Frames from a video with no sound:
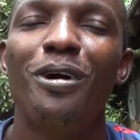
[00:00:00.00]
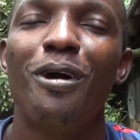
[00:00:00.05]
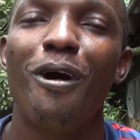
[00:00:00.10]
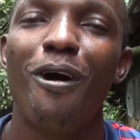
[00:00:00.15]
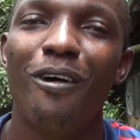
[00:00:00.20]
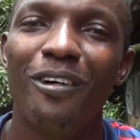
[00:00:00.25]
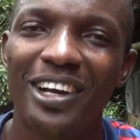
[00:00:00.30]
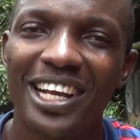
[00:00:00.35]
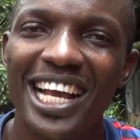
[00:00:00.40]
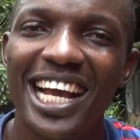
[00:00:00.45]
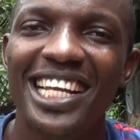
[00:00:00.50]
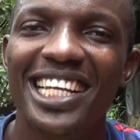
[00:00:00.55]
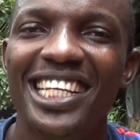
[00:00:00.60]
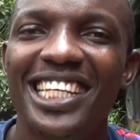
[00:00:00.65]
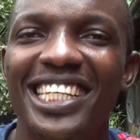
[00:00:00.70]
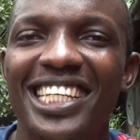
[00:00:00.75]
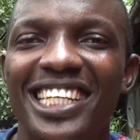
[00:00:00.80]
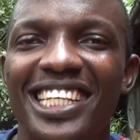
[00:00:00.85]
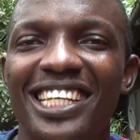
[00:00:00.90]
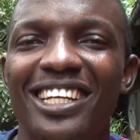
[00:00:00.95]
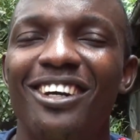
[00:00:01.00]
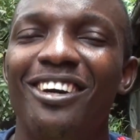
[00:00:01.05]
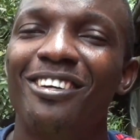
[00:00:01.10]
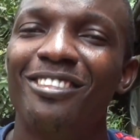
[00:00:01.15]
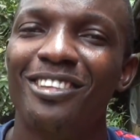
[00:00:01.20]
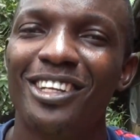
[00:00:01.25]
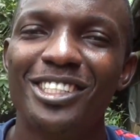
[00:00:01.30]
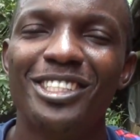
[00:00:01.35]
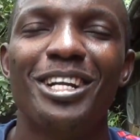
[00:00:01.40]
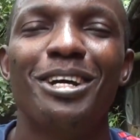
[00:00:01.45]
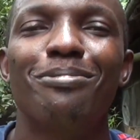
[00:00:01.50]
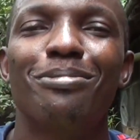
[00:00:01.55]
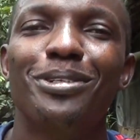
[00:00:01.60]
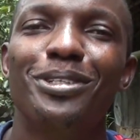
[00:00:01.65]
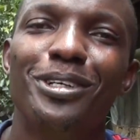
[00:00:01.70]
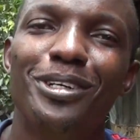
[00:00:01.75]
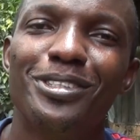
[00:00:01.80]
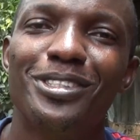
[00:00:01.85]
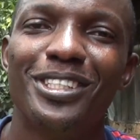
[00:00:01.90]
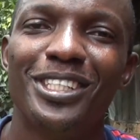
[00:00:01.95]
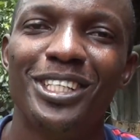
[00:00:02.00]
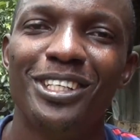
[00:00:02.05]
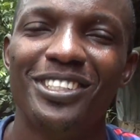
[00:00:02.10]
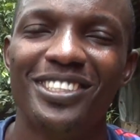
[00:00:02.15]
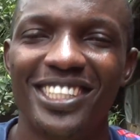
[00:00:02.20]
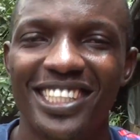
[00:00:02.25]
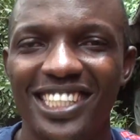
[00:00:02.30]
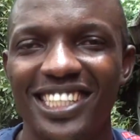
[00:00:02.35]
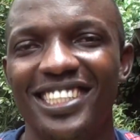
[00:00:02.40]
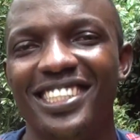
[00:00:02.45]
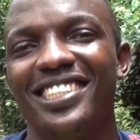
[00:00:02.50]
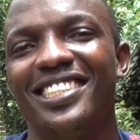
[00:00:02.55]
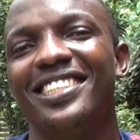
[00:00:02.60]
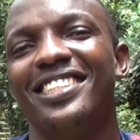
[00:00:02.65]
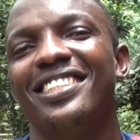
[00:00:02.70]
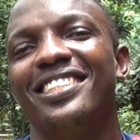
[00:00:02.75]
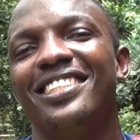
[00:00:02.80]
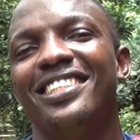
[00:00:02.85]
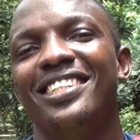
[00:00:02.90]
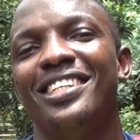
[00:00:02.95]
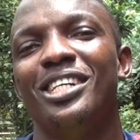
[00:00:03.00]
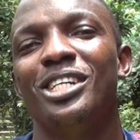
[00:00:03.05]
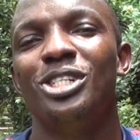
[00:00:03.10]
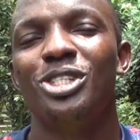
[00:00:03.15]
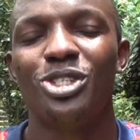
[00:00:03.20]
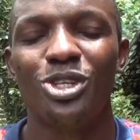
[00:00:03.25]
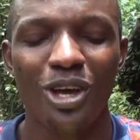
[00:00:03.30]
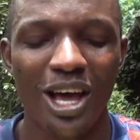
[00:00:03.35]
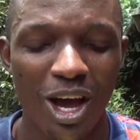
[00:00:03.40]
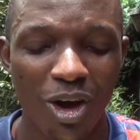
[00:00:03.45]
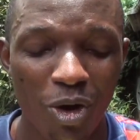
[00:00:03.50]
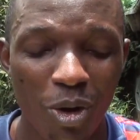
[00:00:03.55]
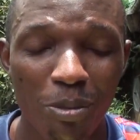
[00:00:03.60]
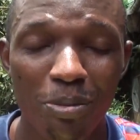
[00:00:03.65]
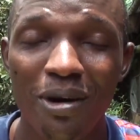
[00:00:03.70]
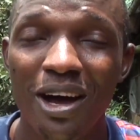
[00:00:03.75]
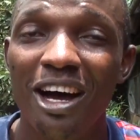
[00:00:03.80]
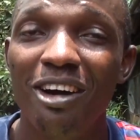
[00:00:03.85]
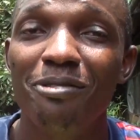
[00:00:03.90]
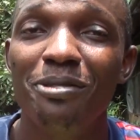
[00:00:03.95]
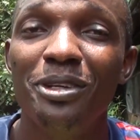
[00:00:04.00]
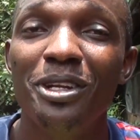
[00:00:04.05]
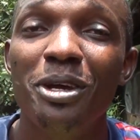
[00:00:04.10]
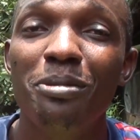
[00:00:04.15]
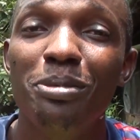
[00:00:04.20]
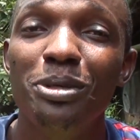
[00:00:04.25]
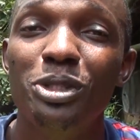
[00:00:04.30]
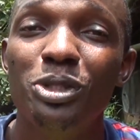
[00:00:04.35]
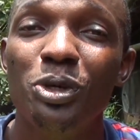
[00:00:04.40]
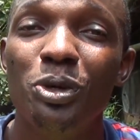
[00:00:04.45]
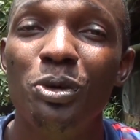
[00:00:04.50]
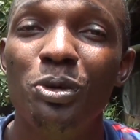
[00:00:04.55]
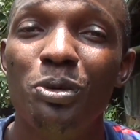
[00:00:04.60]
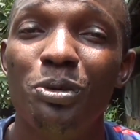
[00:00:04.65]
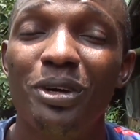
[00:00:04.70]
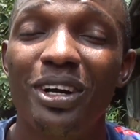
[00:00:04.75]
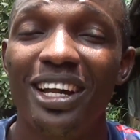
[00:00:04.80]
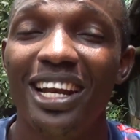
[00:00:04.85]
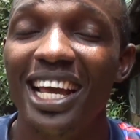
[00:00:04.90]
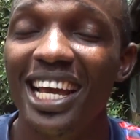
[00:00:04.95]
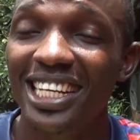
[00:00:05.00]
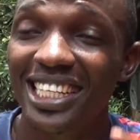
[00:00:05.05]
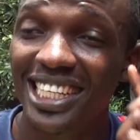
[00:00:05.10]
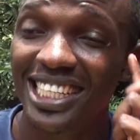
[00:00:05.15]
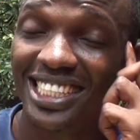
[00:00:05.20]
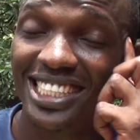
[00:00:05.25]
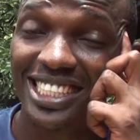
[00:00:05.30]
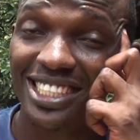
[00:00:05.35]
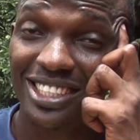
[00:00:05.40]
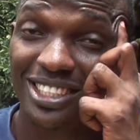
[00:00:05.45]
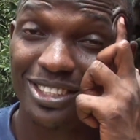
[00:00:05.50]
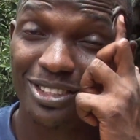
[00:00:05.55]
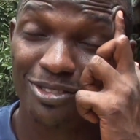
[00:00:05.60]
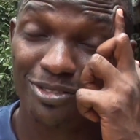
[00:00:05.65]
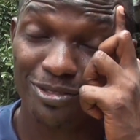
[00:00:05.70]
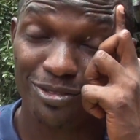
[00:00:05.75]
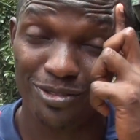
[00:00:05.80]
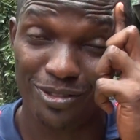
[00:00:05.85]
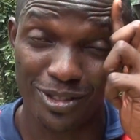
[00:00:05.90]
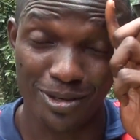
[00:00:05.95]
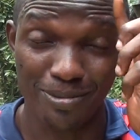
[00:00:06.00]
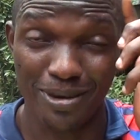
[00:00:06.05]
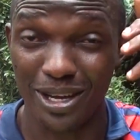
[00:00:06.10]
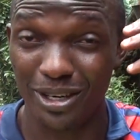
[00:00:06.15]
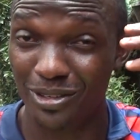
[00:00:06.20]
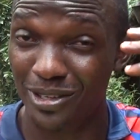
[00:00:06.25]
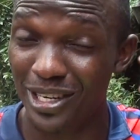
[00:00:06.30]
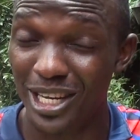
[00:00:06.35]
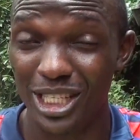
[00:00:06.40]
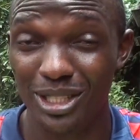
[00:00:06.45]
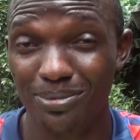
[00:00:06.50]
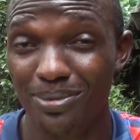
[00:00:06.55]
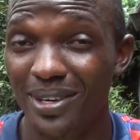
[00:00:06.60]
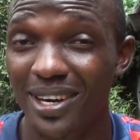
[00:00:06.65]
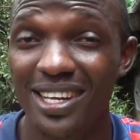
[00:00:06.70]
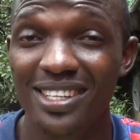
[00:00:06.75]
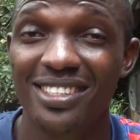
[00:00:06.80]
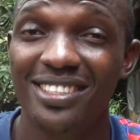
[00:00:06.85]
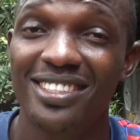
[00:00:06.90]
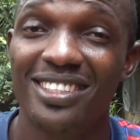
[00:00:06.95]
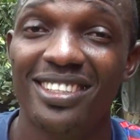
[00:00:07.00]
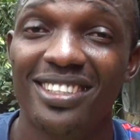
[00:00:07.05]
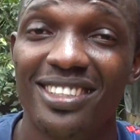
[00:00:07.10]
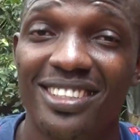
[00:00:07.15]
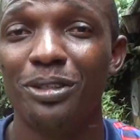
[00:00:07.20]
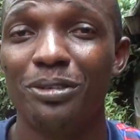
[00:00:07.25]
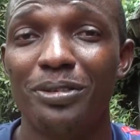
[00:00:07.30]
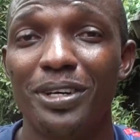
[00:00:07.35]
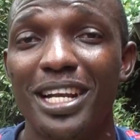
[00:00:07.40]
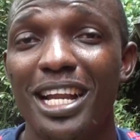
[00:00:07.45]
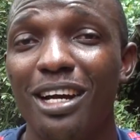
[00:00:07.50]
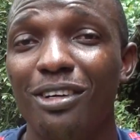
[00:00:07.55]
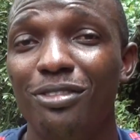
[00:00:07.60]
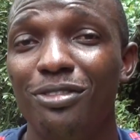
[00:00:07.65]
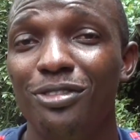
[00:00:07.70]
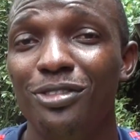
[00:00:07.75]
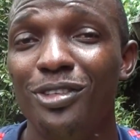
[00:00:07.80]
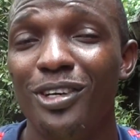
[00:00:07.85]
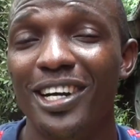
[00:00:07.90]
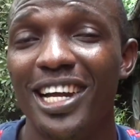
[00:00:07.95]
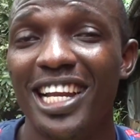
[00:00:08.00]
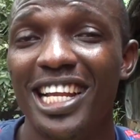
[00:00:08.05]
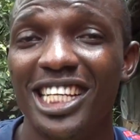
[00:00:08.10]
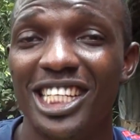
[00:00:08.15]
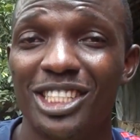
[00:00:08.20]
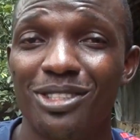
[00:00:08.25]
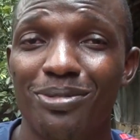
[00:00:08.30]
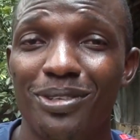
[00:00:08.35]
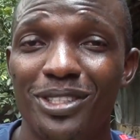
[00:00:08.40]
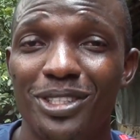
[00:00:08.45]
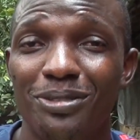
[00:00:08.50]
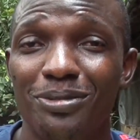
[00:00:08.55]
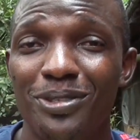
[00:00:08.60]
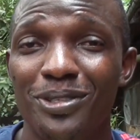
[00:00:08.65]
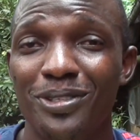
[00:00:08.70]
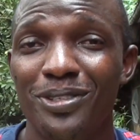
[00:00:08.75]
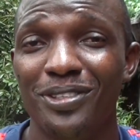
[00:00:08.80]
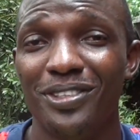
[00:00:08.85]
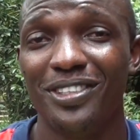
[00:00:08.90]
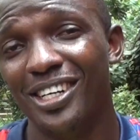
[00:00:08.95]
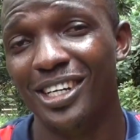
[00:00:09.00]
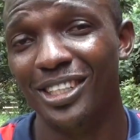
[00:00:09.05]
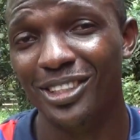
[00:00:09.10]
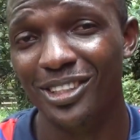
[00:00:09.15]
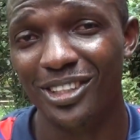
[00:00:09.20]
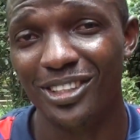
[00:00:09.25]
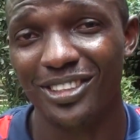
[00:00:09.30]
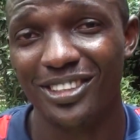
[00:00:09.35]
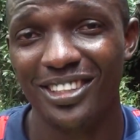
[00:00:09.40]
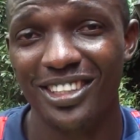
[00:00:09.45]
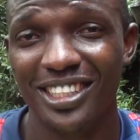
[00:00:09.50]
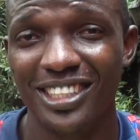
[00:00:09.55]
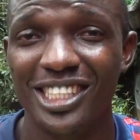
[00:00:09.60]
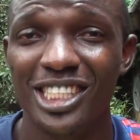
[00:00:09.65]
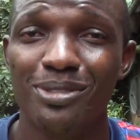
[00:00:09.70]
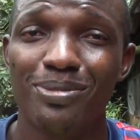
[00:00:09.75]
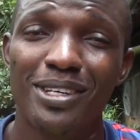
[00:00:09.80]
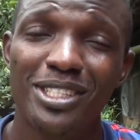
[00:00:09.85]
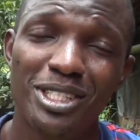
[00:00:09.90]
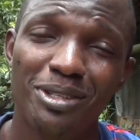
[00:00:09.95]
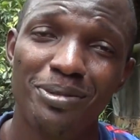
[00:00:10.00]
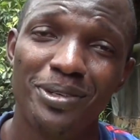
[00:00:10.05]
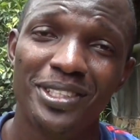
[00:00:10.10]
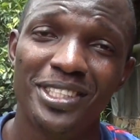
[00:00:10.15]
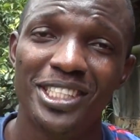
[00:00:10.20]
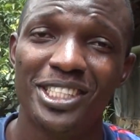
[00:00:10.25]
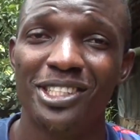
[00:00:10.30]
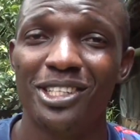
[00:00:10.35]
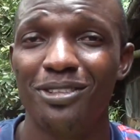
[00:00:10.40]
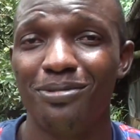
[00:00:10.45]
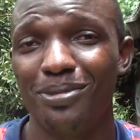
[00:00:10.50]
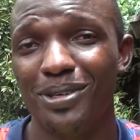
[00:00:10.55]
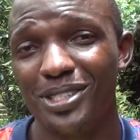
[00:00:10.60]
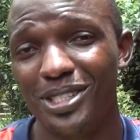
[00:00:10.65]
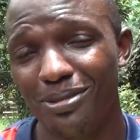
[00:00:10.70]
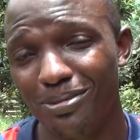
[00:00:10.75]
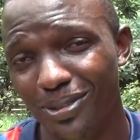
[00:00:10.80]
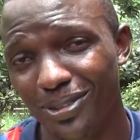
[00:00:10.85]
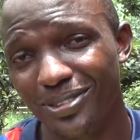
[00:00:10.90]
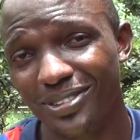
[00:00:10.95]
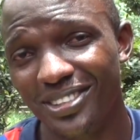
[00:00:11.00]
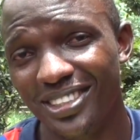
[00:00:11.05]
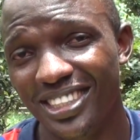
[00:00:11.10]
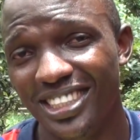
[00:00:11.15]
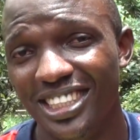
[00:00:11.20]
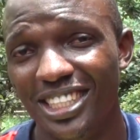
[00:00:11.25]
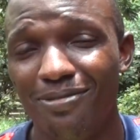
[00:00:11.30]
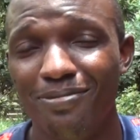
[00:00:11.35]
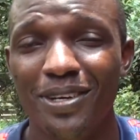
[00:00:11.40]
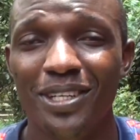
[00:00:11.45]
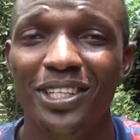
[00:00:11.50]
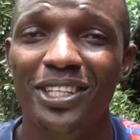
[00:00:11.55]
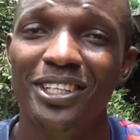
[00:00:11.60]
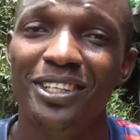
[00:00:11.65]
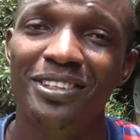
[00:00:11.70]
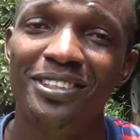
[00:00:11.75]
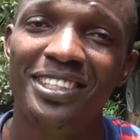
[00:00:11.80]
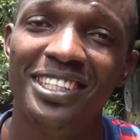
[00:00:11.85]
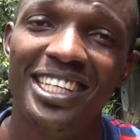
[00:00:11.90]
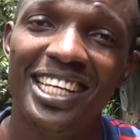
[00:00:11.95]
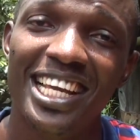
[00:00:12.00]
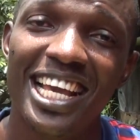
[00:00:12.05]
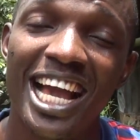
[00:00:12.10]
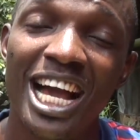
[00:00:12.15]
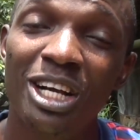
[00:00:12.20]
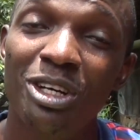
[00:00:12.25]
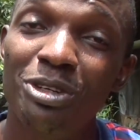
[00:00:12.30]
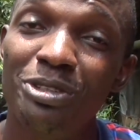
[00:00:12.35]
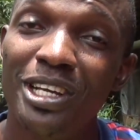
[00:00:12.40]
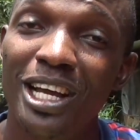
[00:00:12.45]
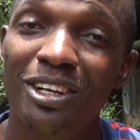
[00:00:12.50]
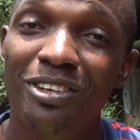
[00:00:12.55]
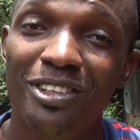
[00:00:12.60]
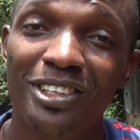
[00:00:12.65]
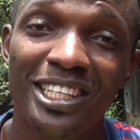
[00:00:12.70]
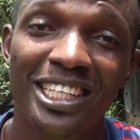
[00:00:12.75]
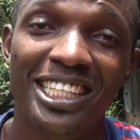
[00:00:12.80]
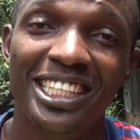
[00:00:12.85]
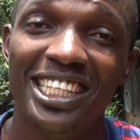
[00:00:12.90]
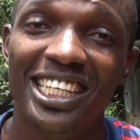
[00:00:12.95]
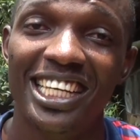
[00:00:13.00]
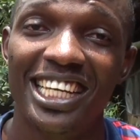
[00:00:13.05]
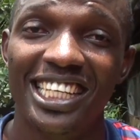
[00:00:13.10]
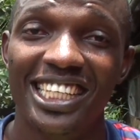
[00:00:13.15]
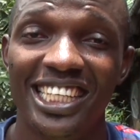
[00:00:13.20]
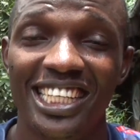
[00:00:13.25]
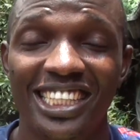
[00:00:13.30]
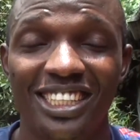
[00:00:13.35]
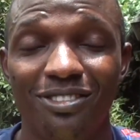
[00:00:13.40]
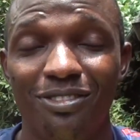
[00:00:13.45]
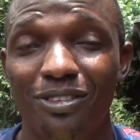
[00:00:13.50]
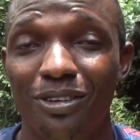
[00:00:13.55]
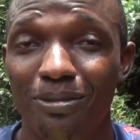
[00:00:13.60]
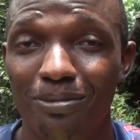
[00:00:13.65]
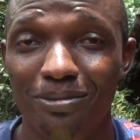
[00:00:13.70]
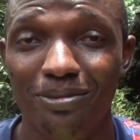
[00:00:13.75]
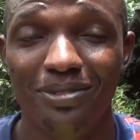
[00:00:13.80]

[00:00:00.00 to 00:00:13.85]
organic or natural products in your chickens. So I hope I've been able to clear this from my own experience, whether full organic is possible or not. It is possible, it is not possible, depending on the angle you're looking at it from.